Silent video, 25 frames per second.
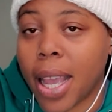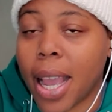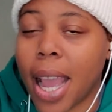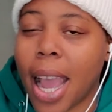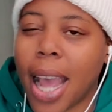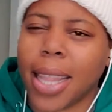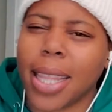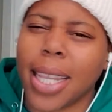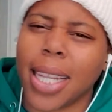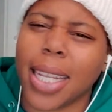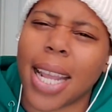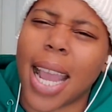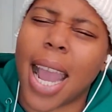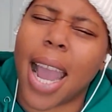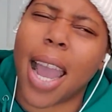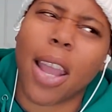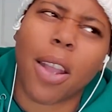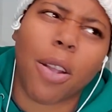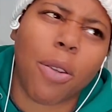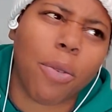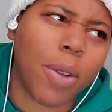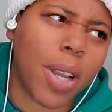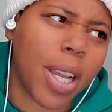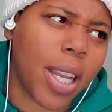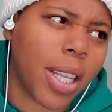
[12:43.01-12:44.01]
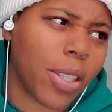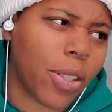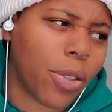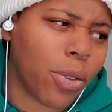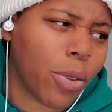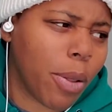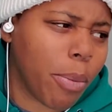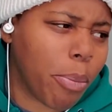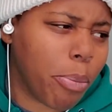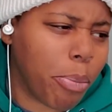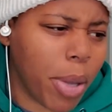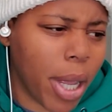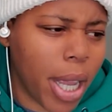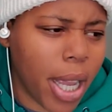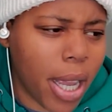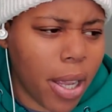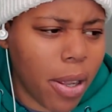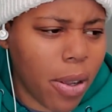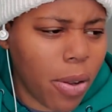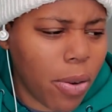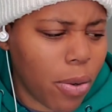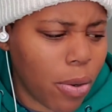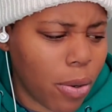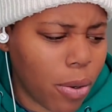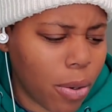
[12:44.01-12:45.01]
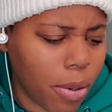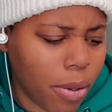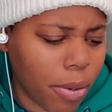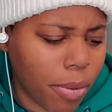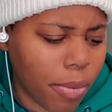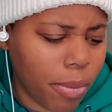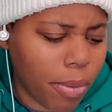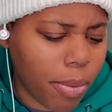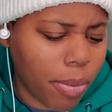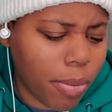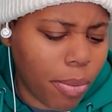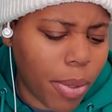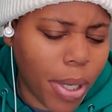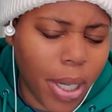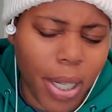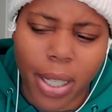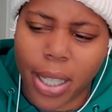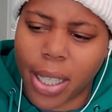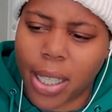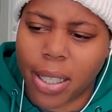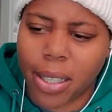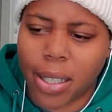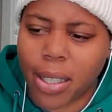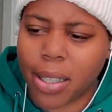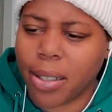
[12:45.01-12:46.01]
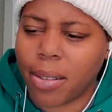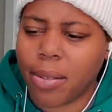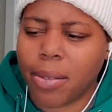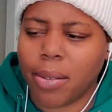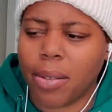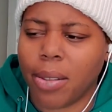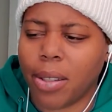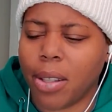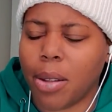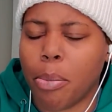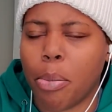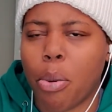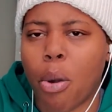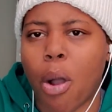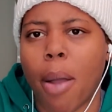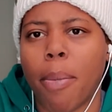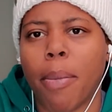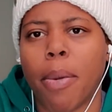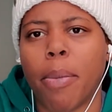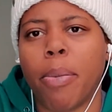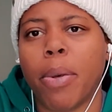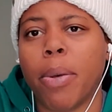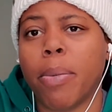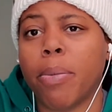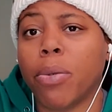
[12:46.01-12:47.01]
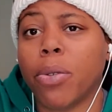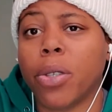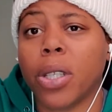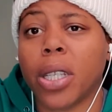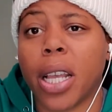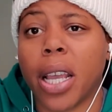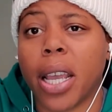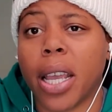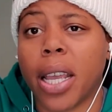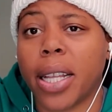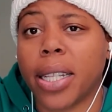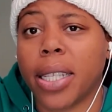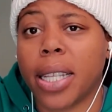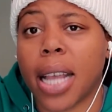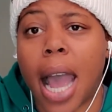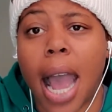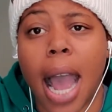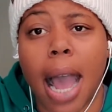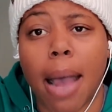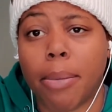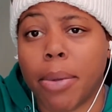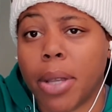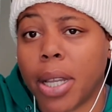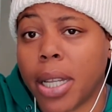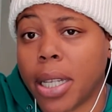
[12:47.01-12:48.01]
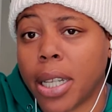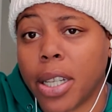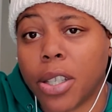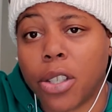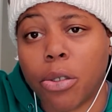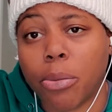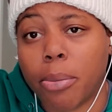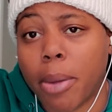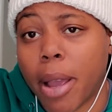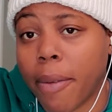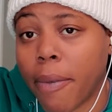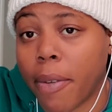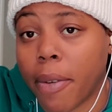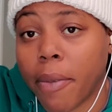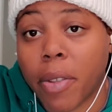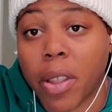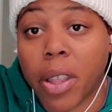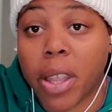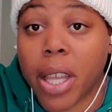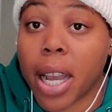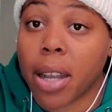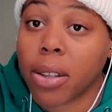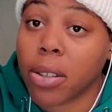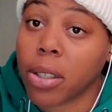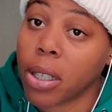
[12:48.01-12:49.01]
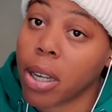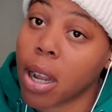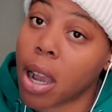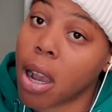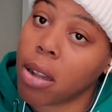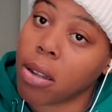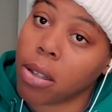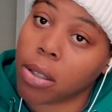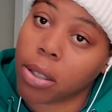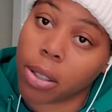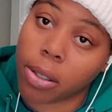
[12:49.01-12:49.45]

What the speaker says: I think the IRS or the bank or one of these department people say it's a hobby unless you make $50,000.